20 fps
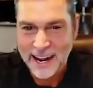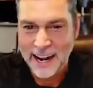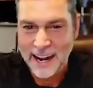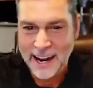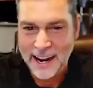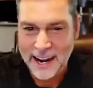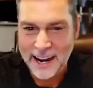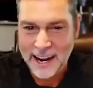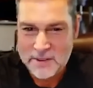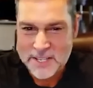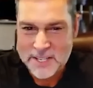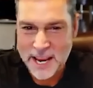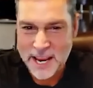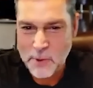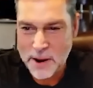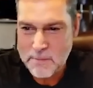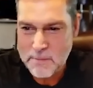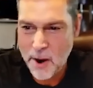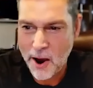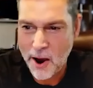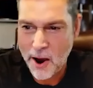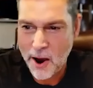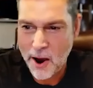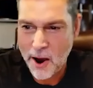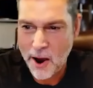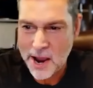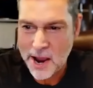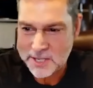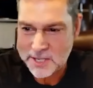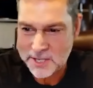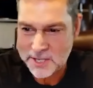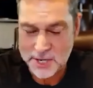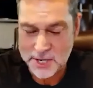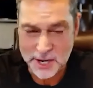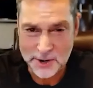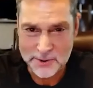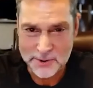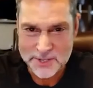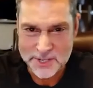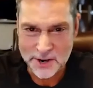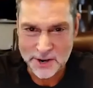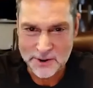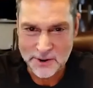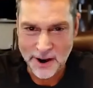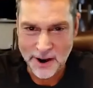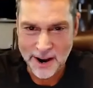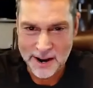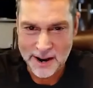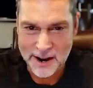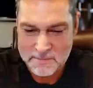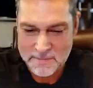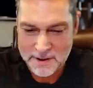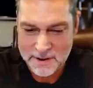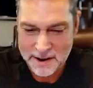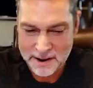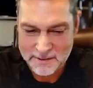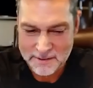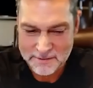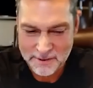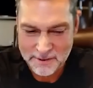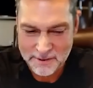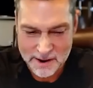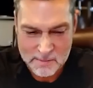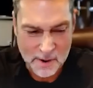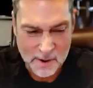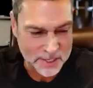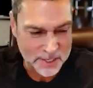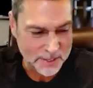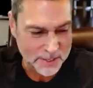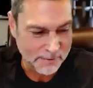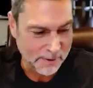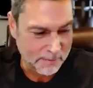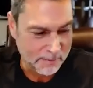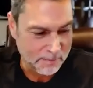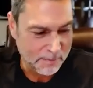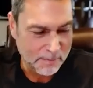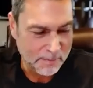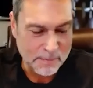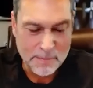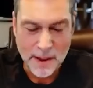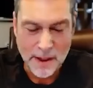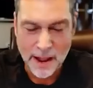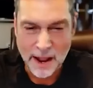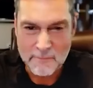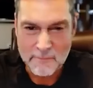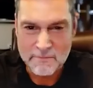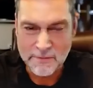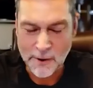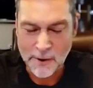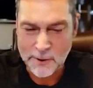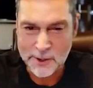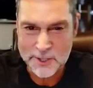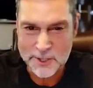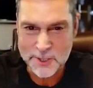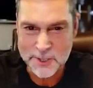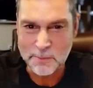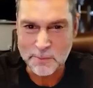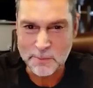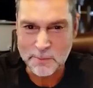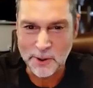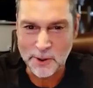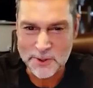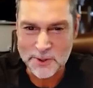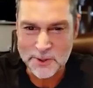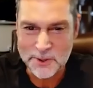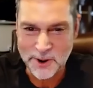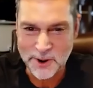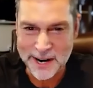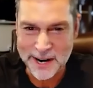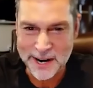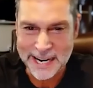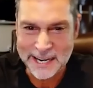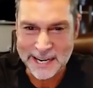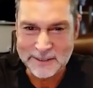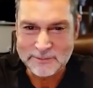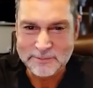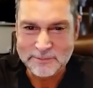I'm the same way biased as you, so I'm very much of I'm focused on bonds right